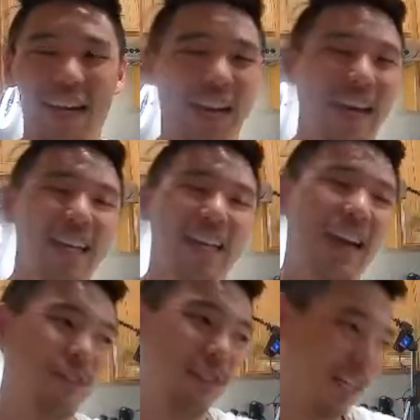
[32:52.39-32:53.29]
I
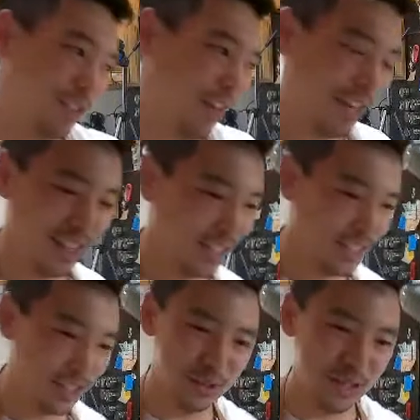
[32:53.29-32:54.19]
have lost track at
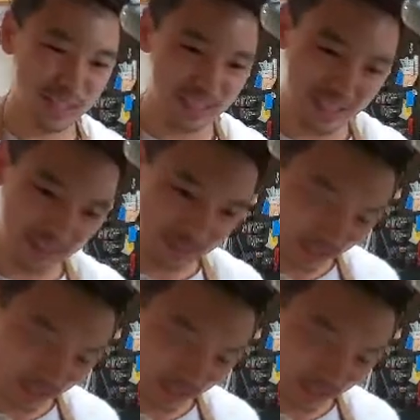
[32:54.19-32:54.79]
least 24 times